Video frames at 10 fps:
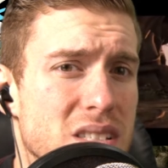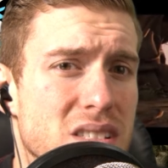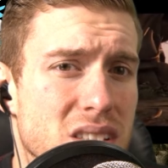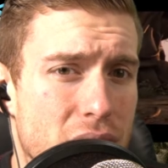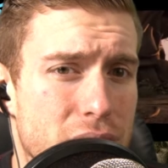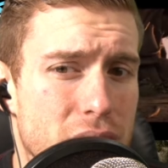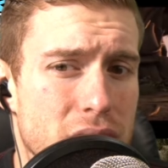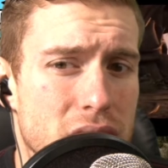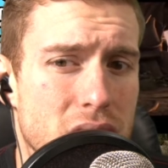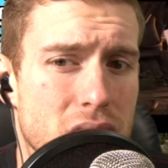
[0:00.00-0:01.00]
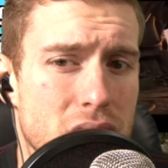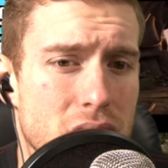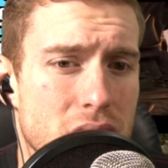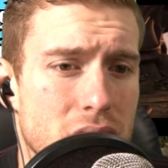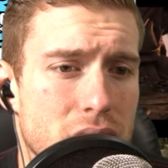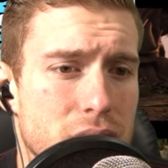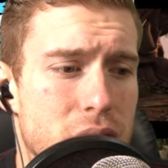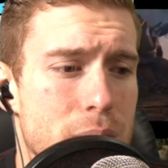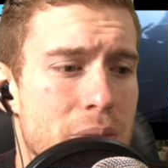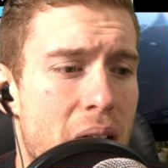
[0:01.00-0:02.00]
to suffer
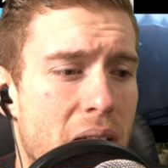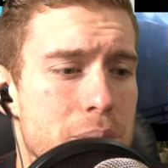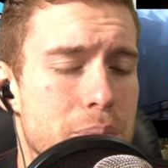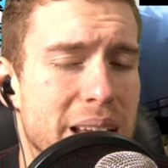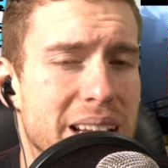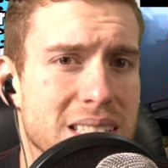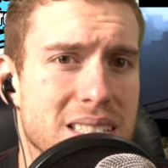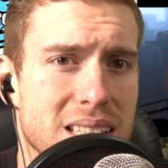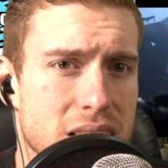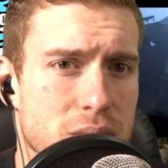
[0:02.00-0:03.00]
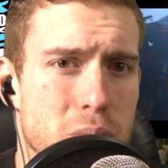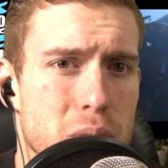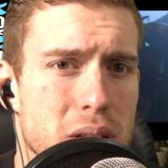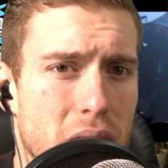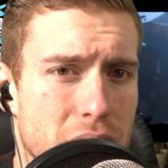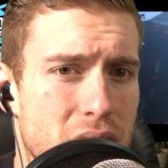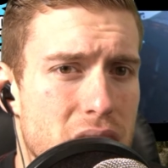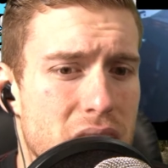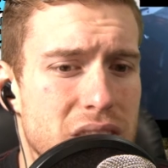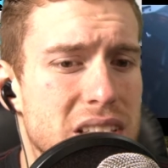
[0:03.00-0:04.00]
from not being accessible enough.
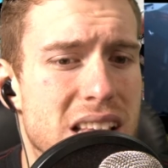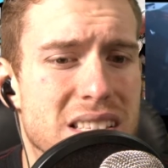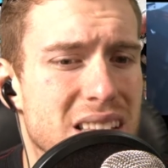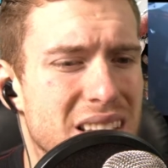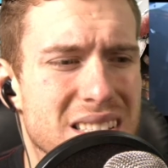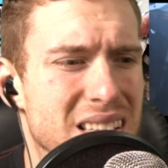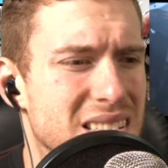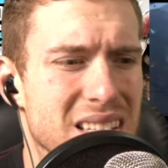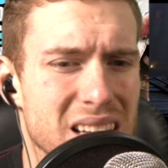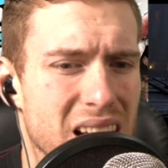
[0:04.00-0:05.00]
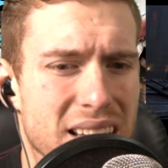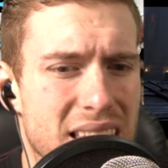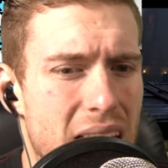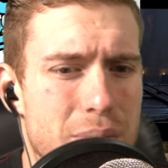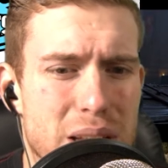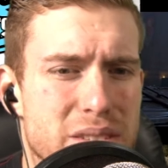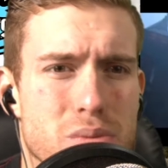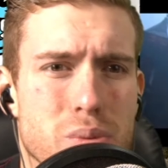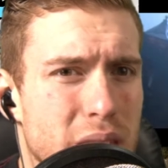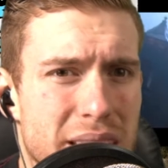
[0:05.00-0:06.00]
This isn't a game
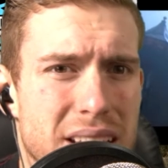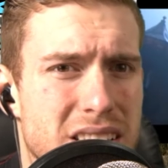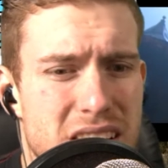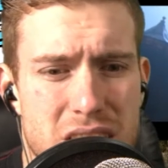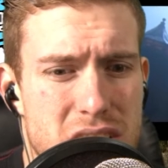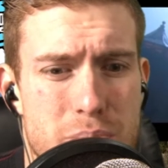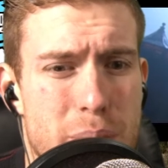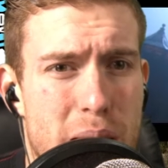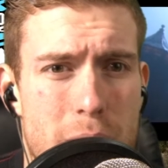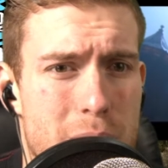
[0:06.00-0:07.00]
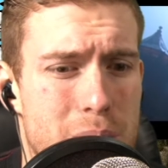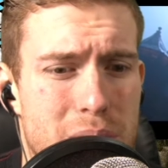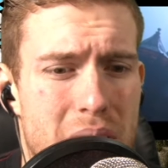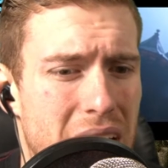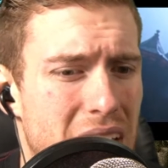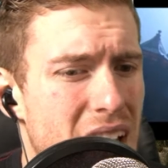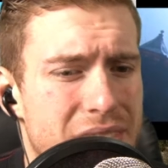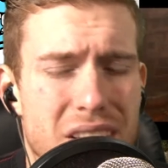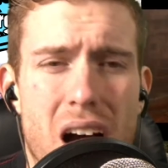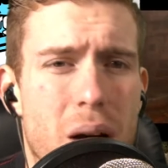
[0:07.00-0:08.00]
that's really easy to just pick up and play.
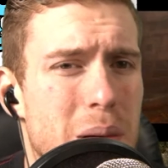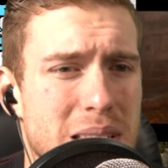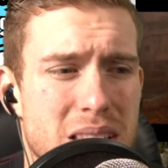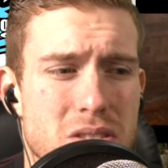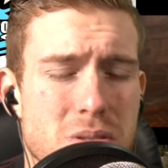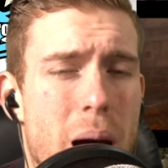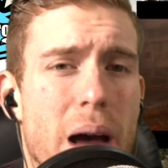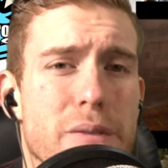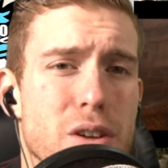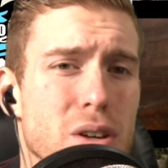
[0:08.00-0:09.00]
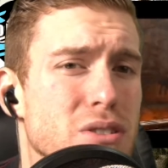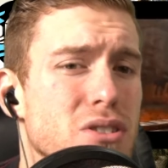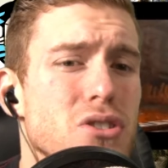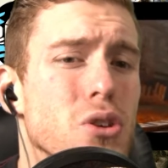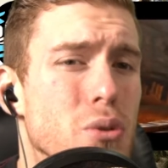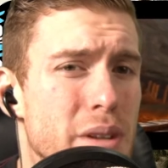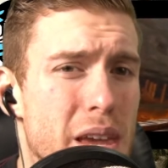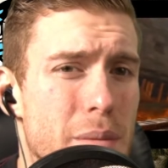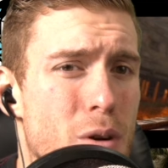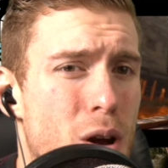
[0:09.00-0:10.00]
The combat system, I feel, is too
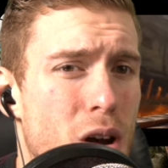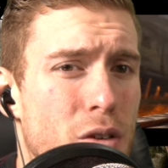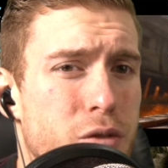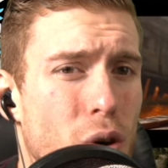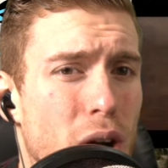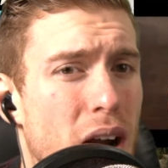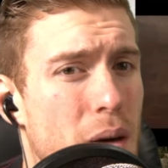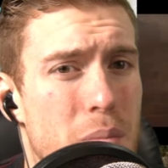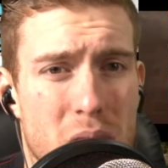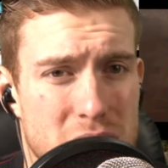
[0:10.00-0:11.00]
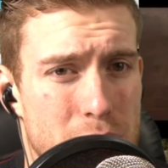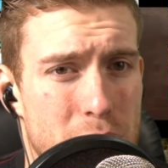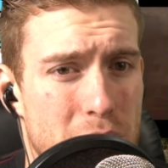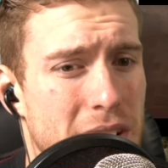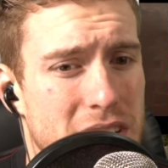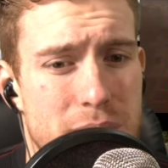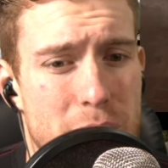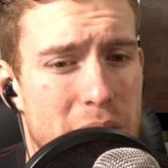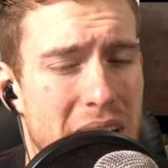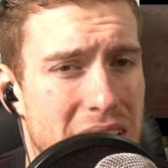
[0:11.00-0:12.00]
deep for a multiplayer
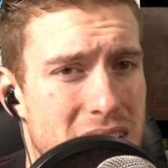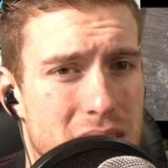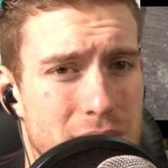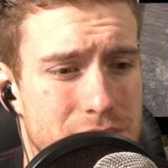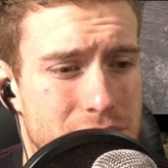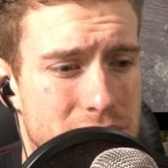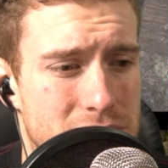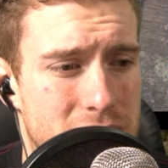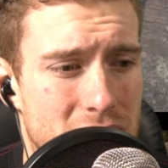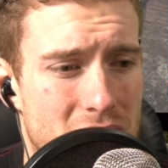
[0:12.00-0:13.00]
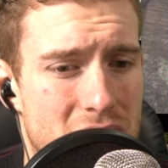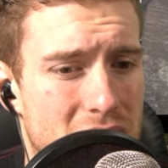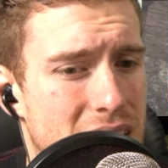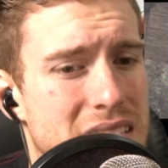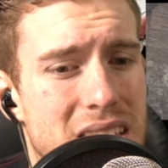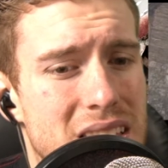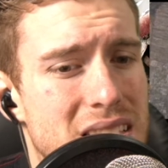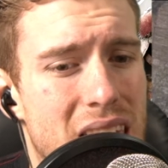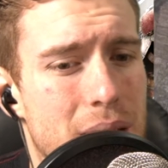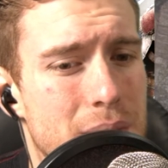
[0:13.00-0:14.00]
experience.
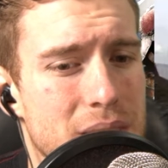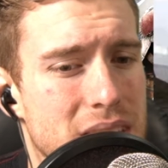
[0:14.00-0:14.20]
This can't